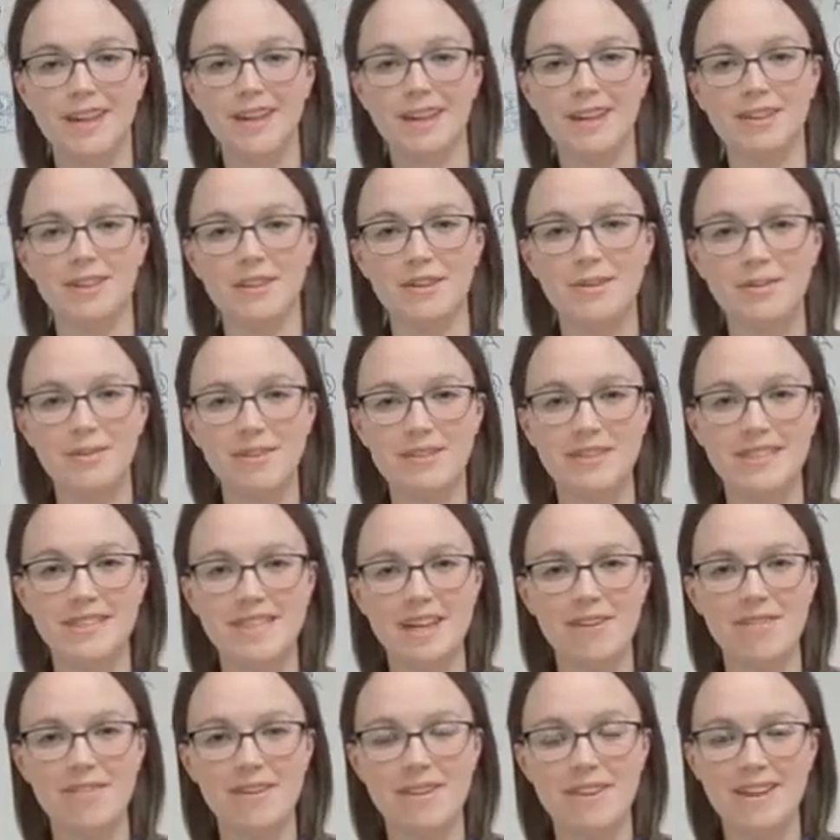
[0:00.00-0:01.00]
Hello
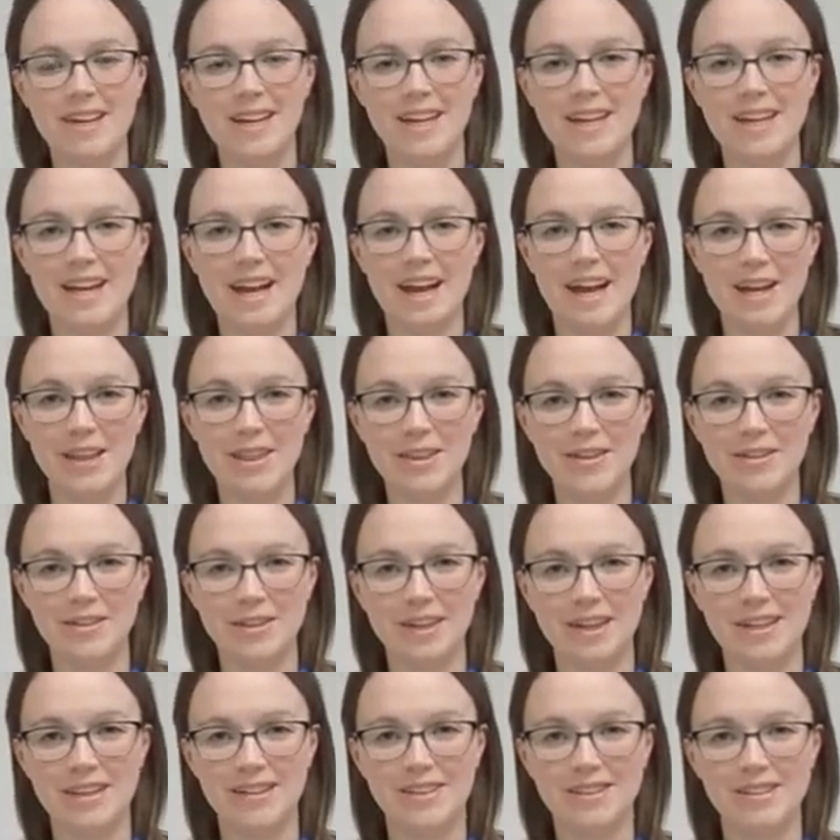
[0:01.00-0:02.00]
7th and 8th
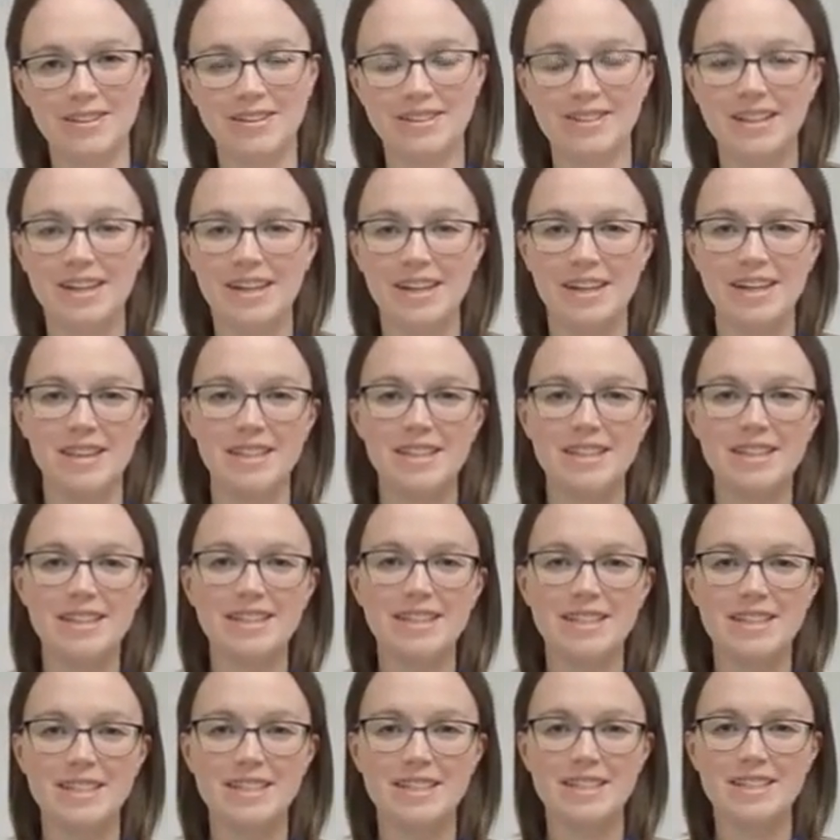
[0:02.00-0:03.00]
graders.
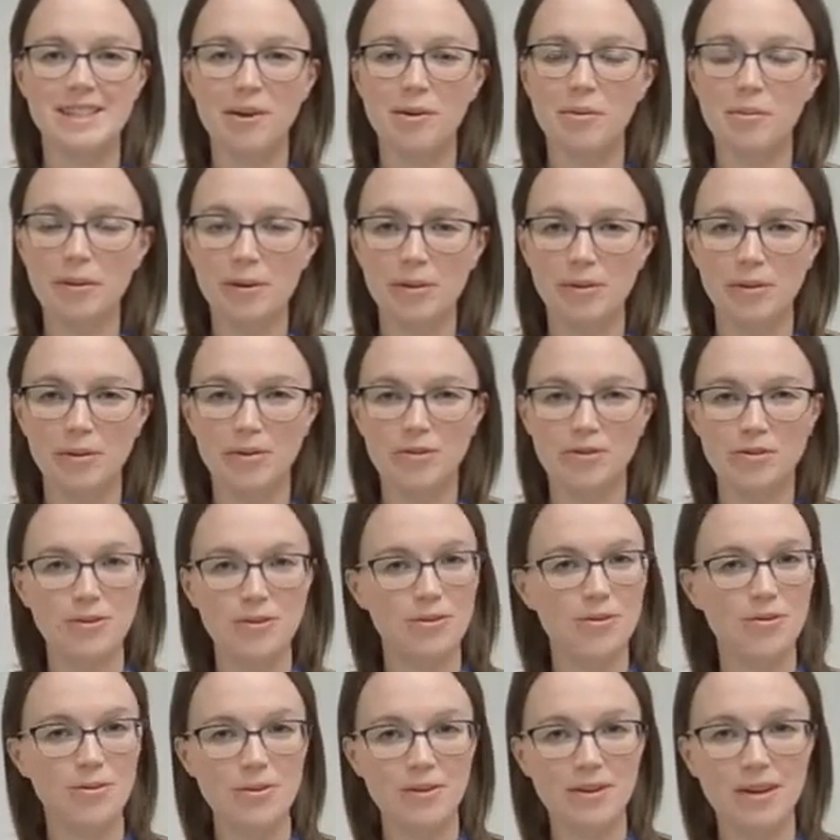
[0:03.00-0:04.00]
This is Skill Builder
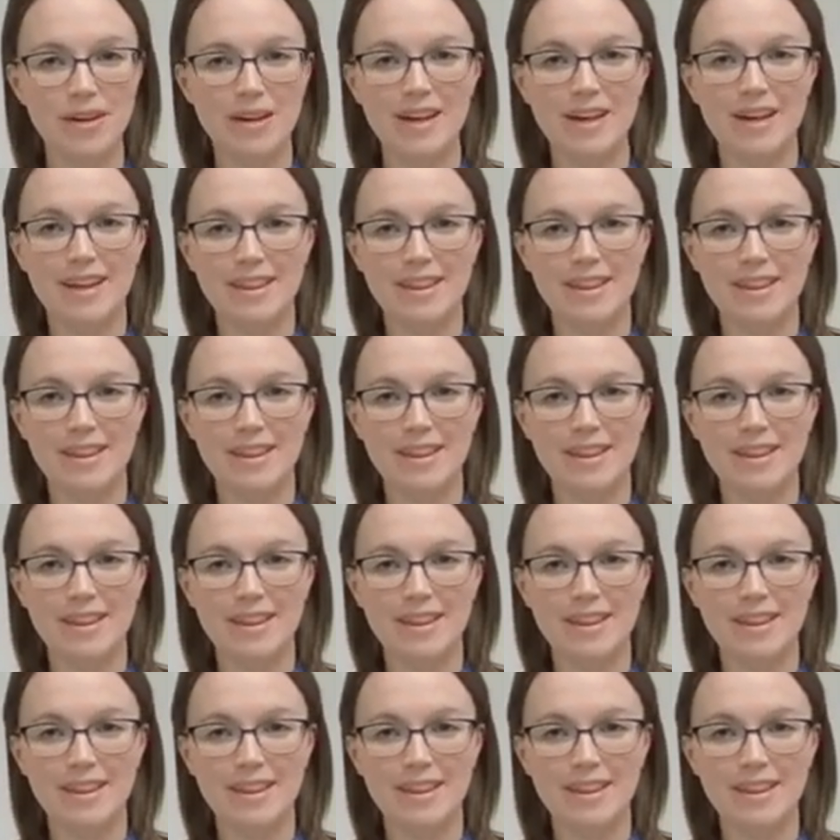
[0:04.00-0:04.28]
2.